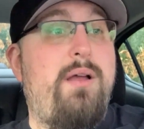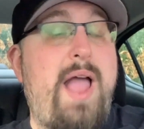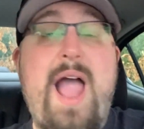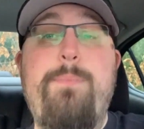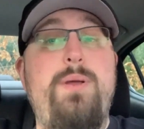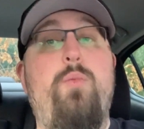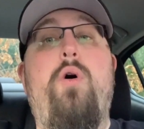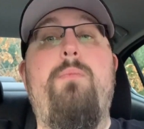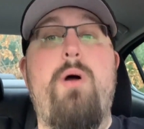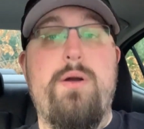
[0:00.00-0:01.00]
happy
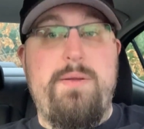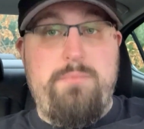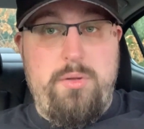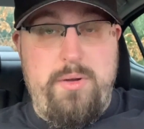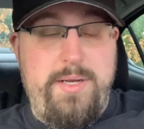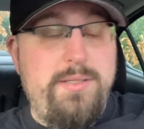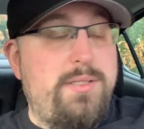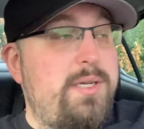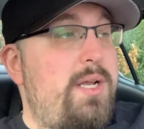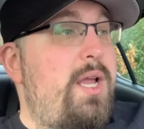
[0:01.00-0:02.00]
Walmart employees.